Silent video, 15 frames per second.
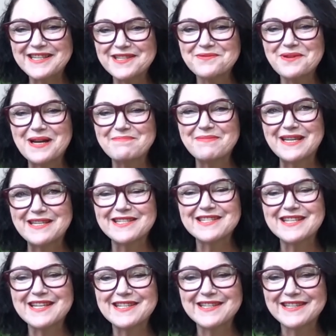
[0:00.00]
The one big
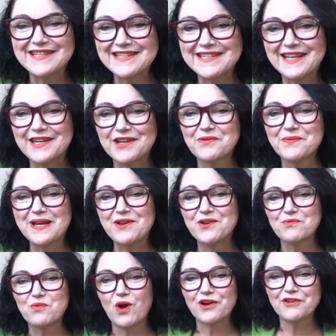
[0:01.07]
necessity is getting a really good
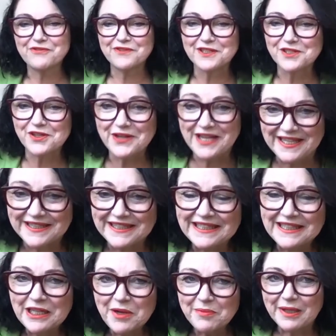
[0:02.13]
water filter here.
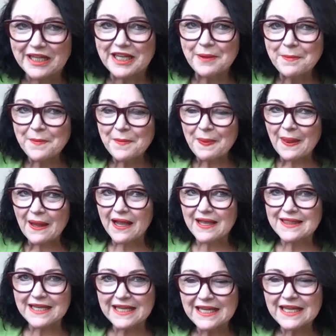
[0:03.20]
But I
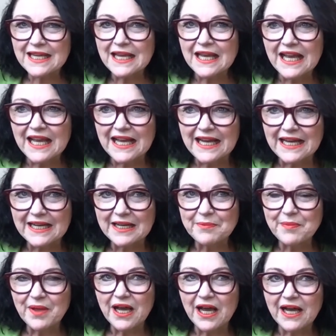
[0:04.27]
think
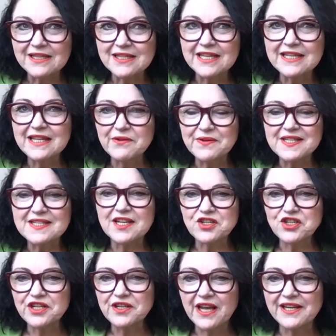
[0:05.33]
um, I think there is such
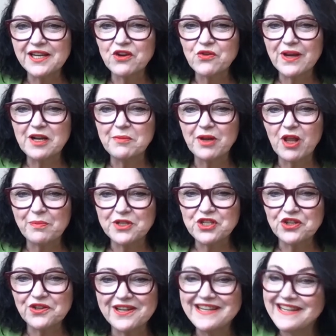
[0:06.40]
a, an incredible
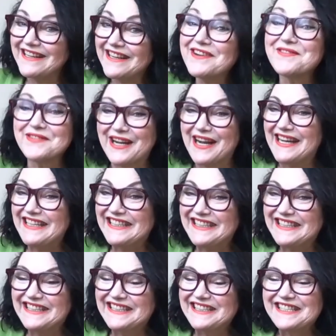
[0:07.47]
opportunity, right?
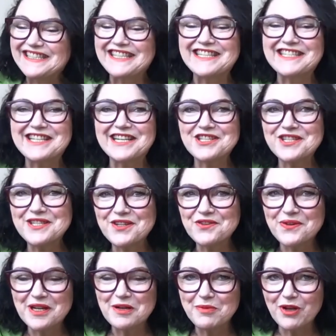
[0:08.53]
There's such an
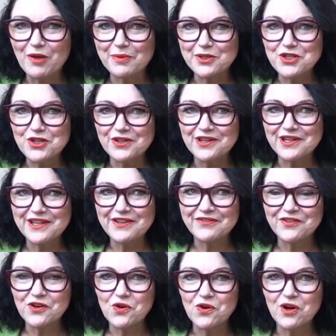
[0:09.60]
incredible opportunity
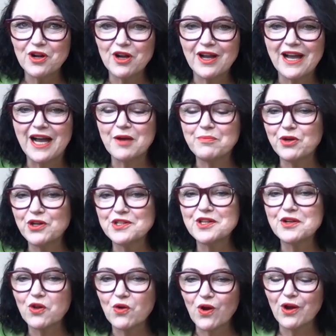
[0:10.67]
for uh,
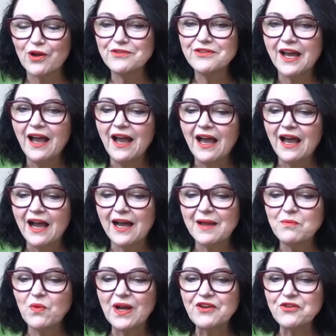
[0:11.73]
personal growth. I'm
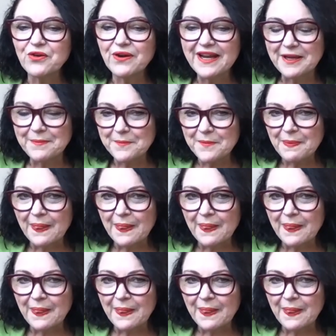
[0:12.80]
wondering.